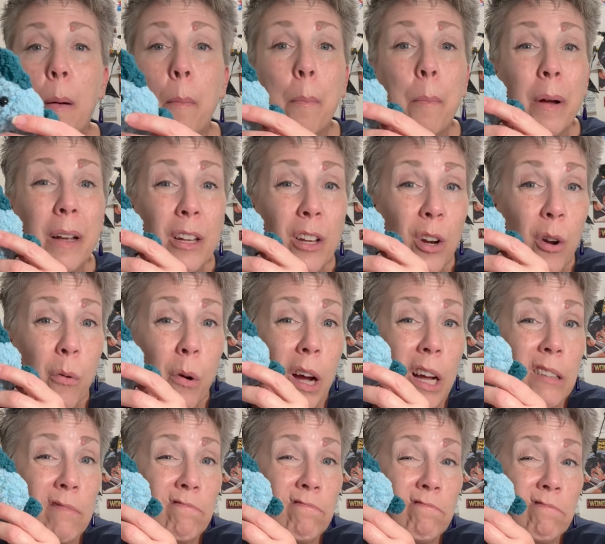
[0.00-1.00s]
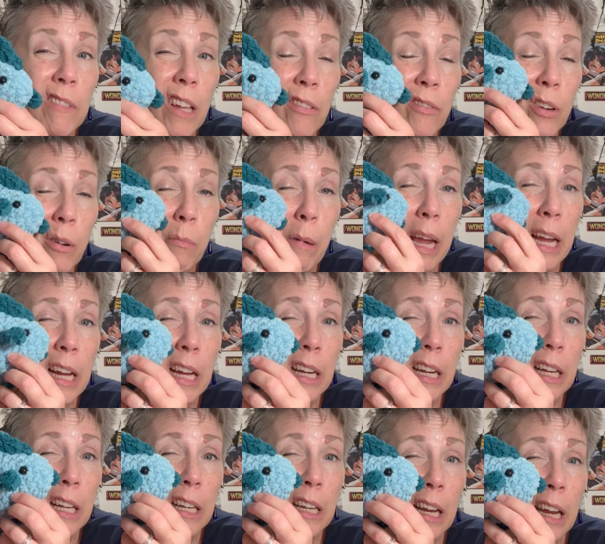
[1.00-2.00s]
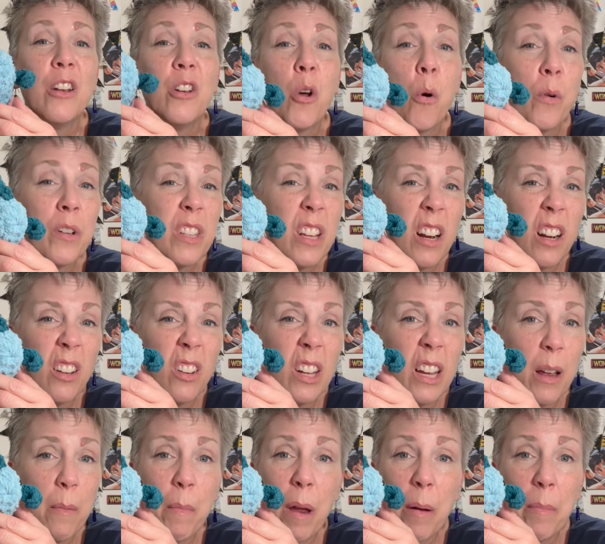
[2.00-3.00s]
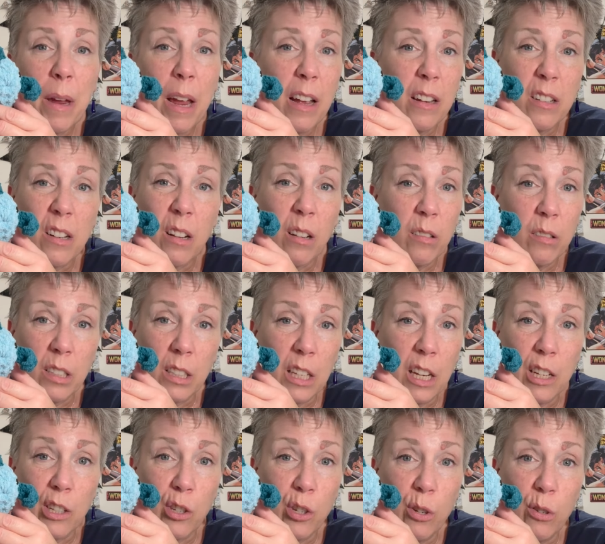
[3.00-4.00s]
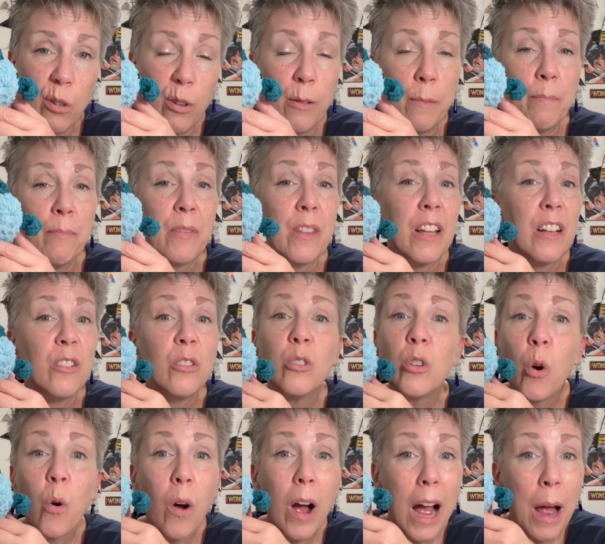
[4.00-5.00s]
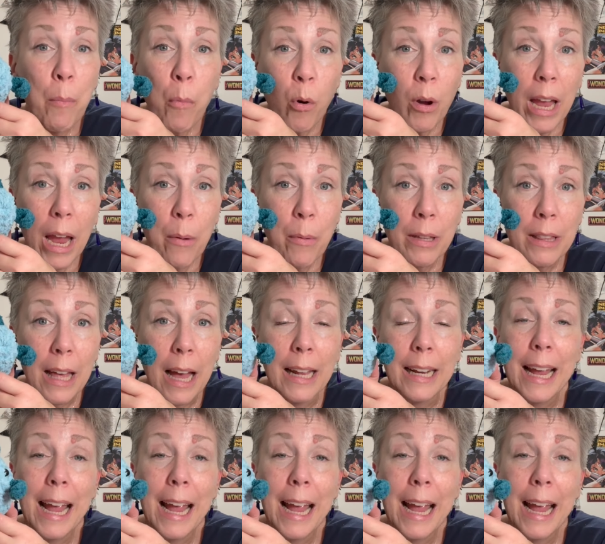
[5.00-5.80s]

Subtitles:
But you know what? If you're making it, no one's gonna look at maybe as closely as you do. So I'm okay with that.